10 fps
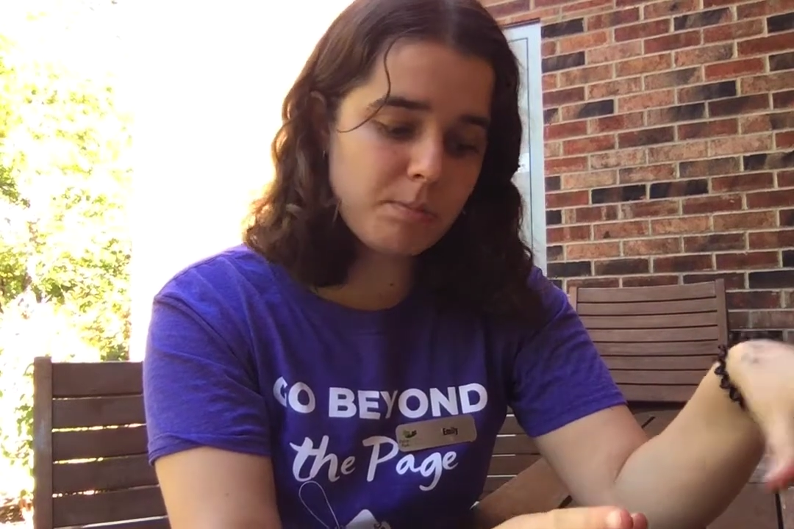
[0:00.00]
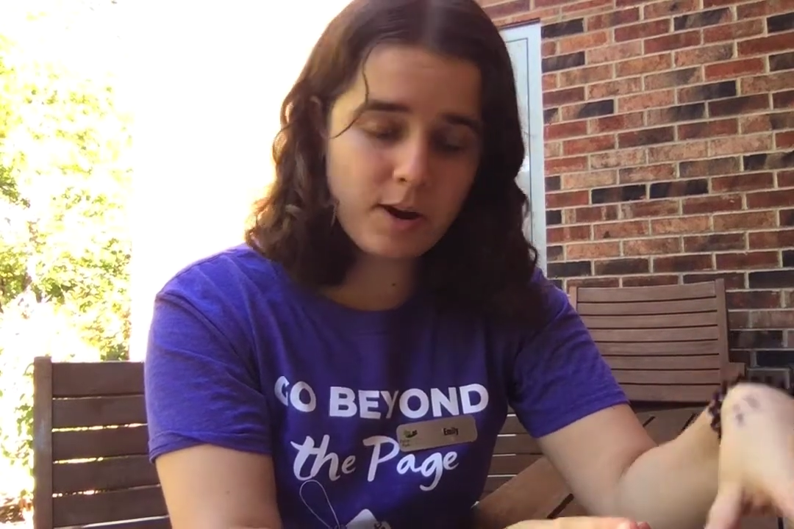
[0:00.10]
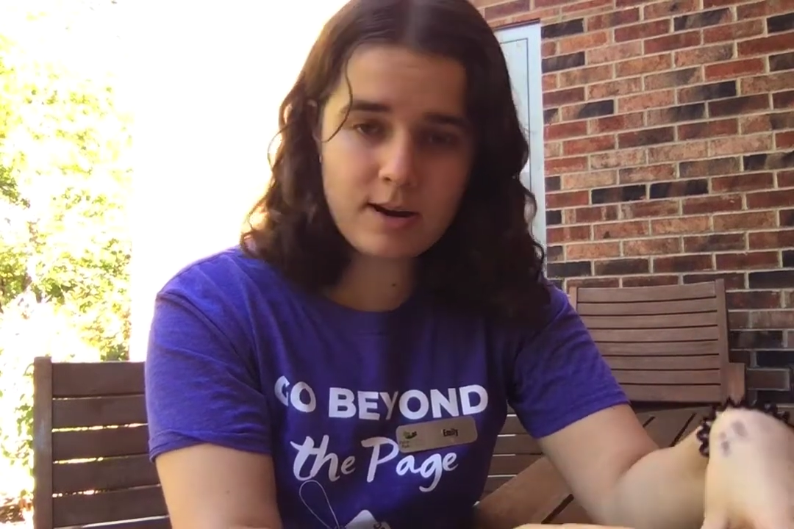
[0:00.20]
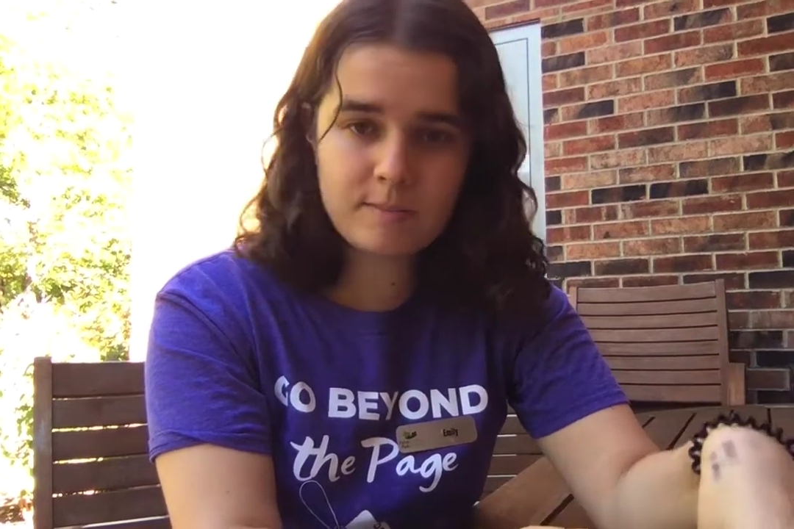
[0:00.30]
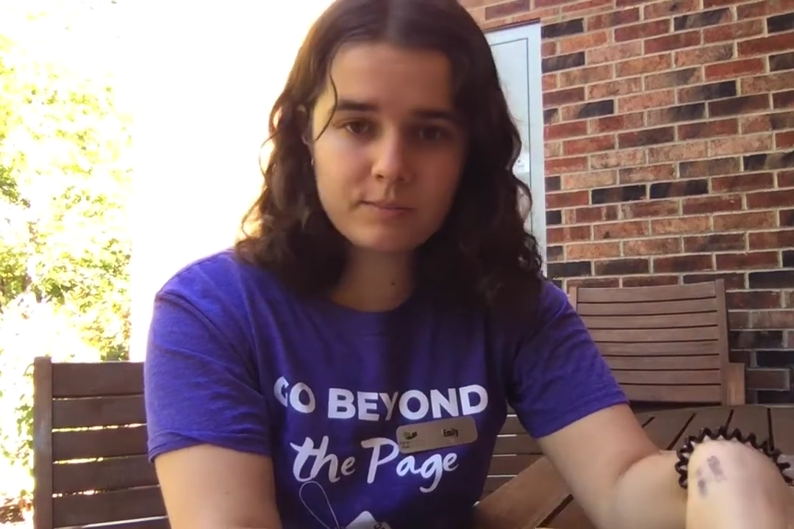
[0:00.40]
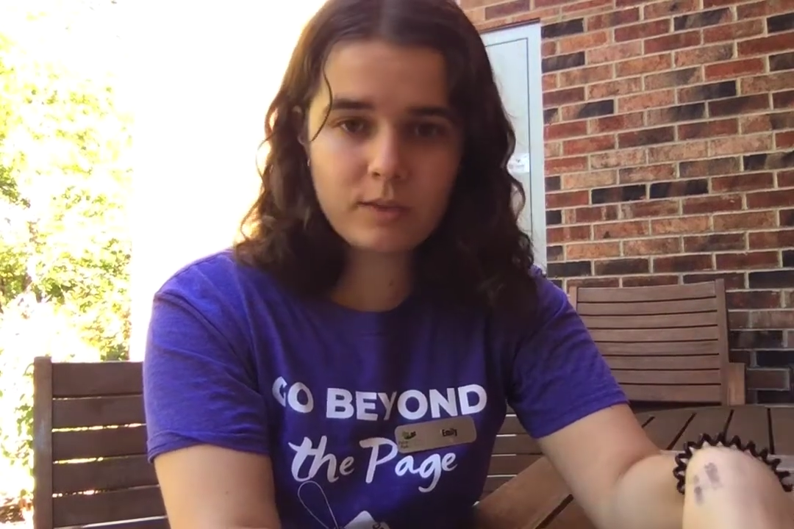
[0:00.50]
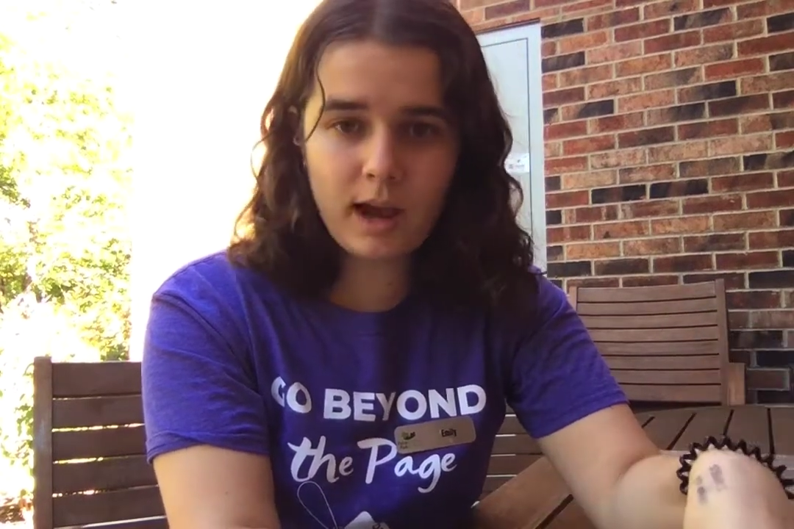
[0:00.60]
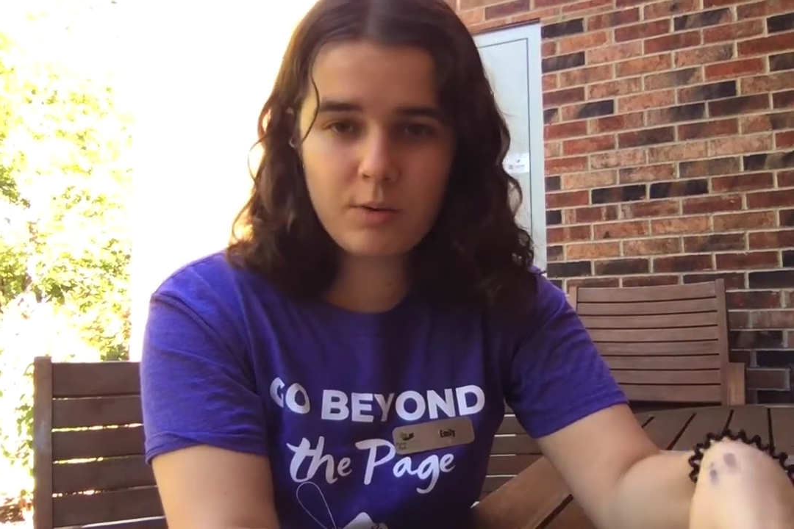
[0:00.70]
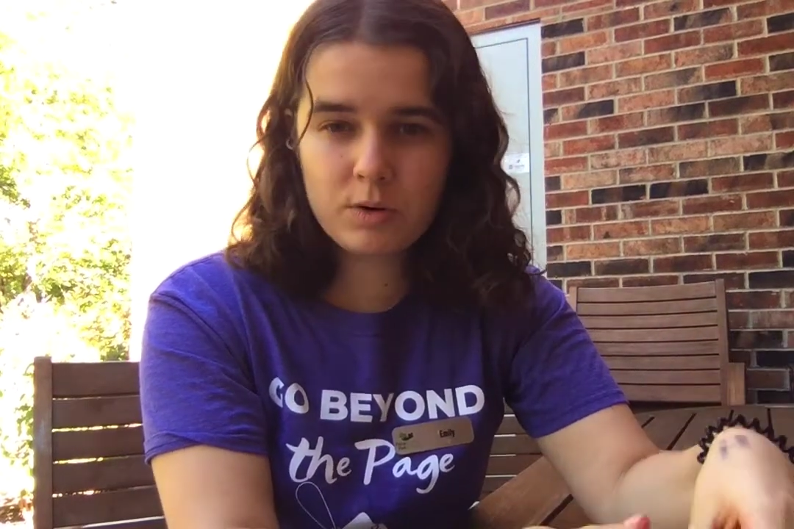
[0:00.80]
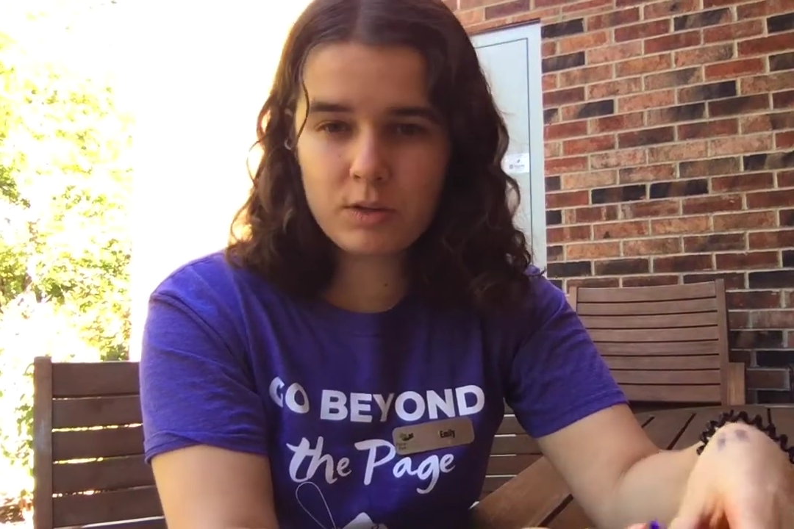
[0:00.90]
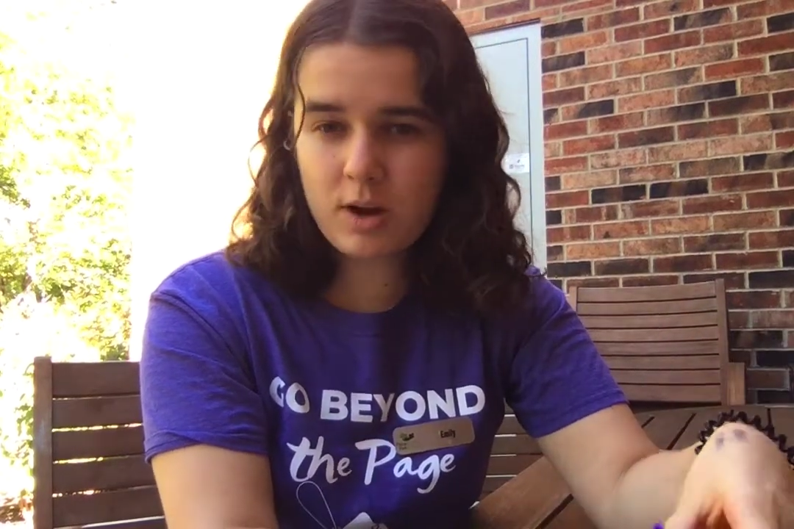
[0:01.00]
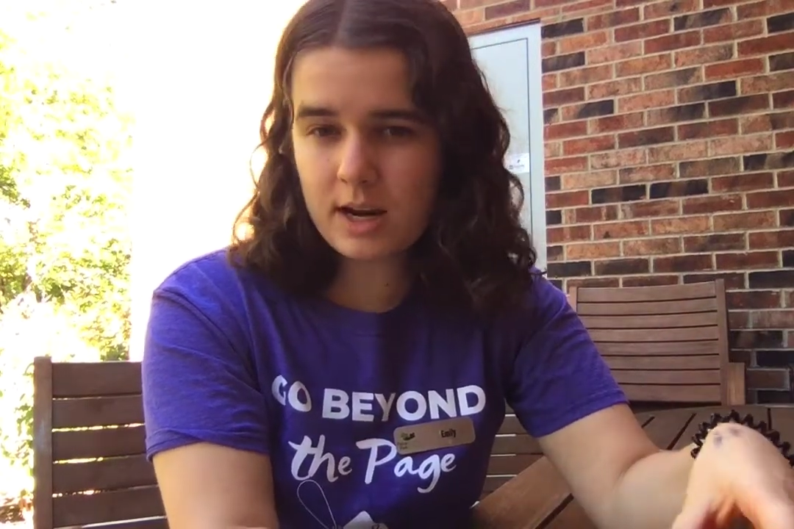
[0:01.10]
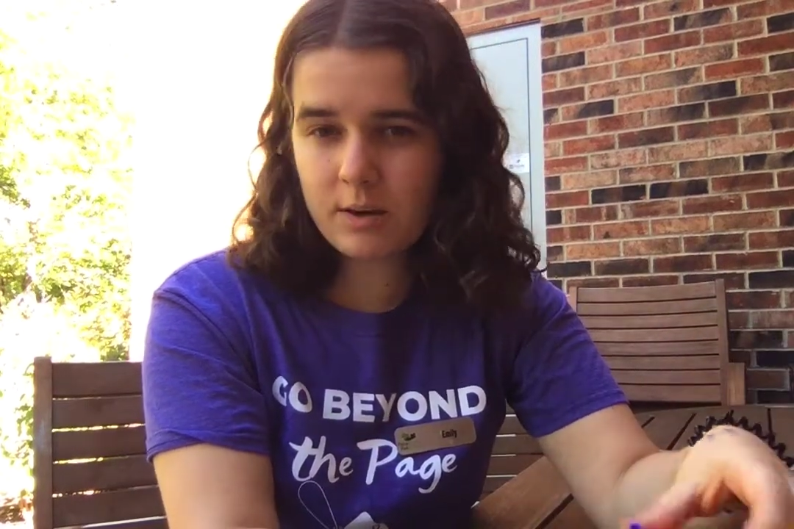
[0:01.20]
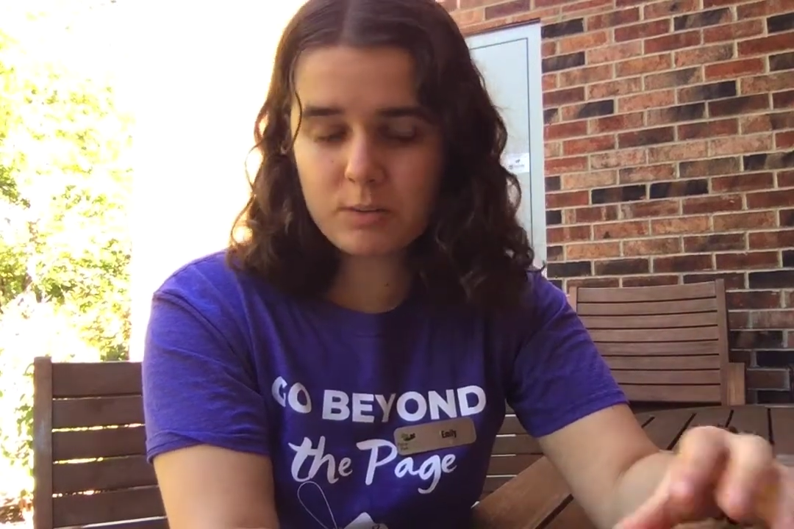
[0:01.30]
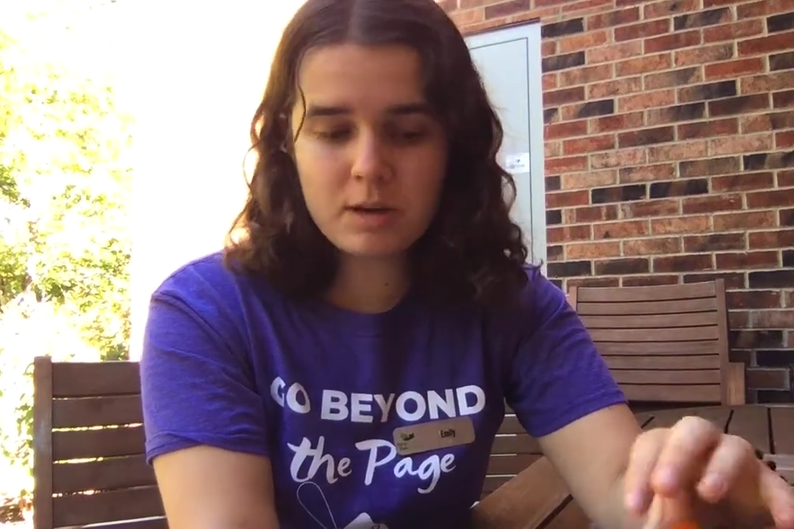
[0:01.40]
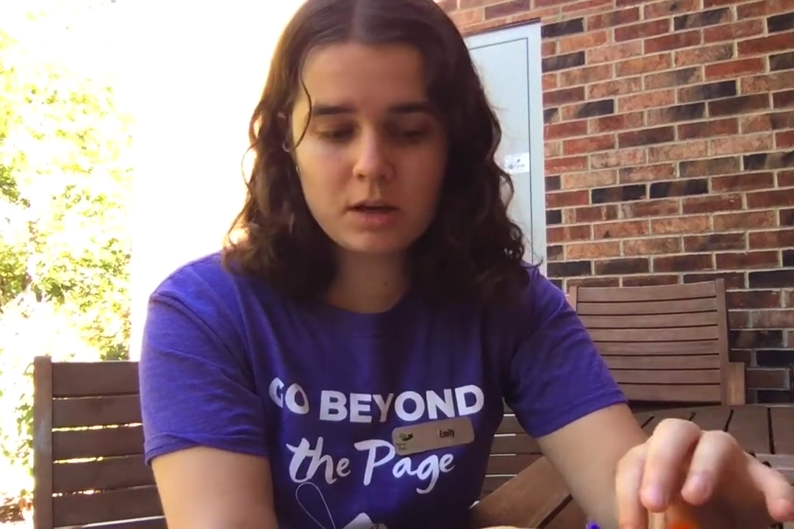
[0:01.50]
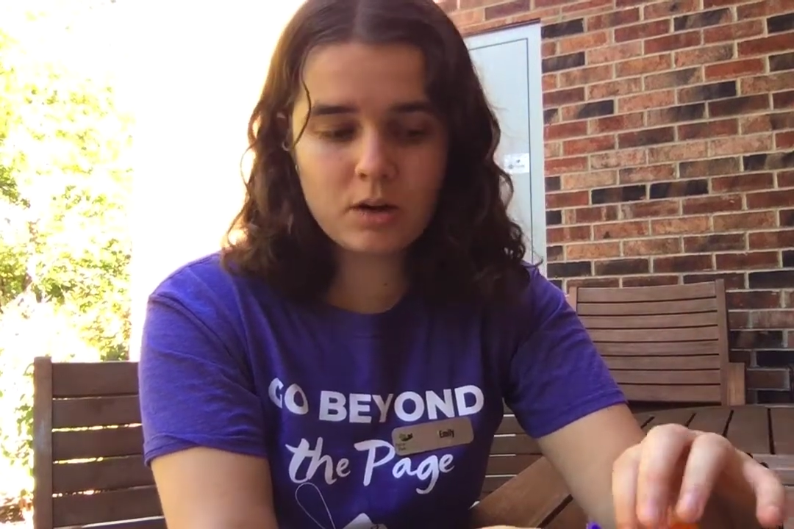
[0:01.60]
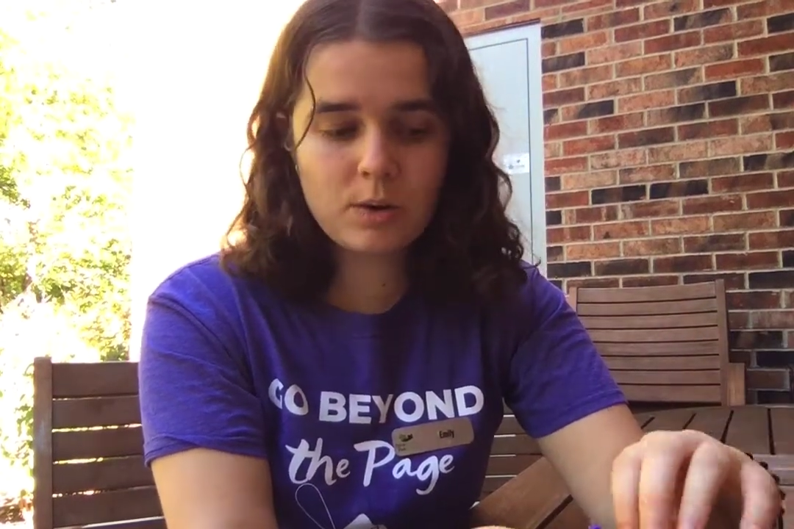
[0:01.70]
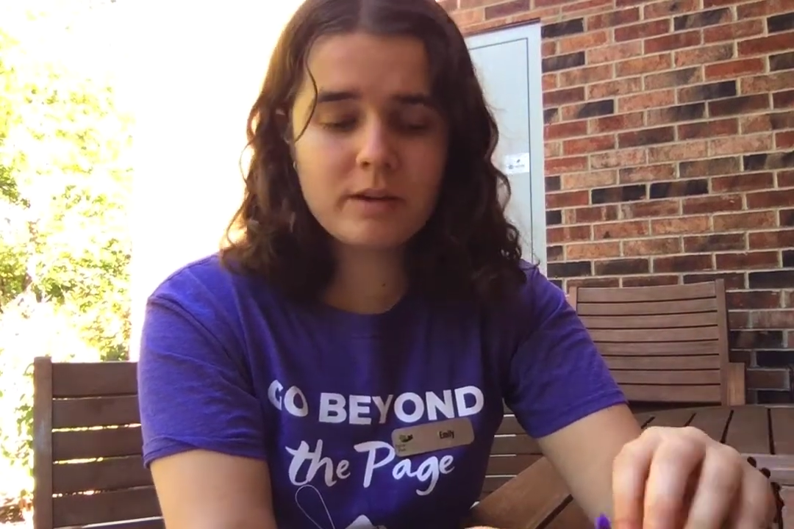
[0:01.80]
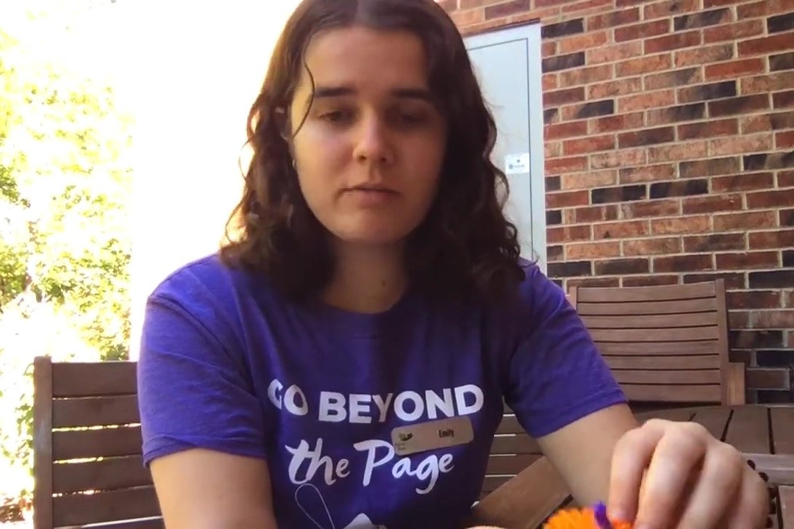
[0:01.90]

but thought I would make a quick